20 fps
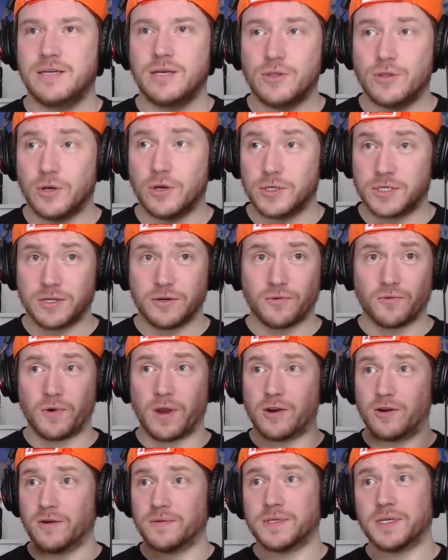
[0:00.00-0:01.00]
Those little
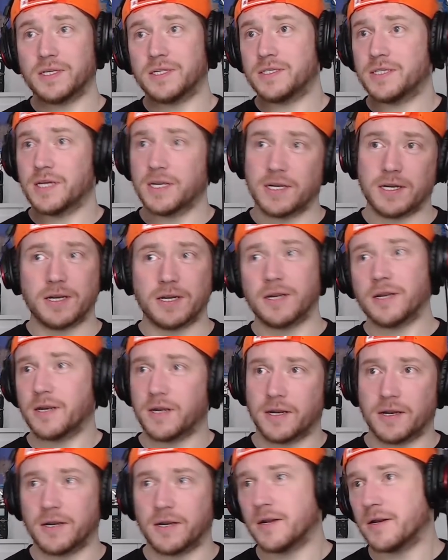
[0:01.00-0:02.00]
runoffs at da na na na
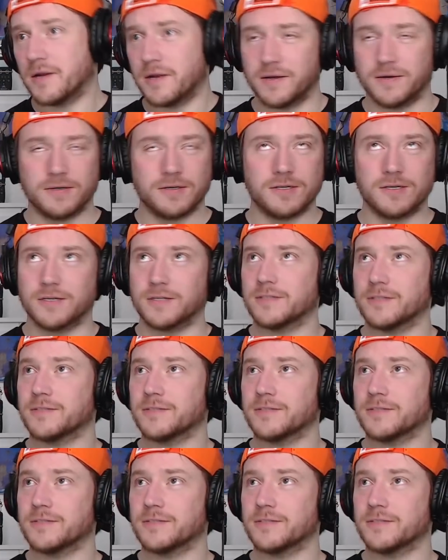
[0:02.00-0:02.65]
na na na. Oh.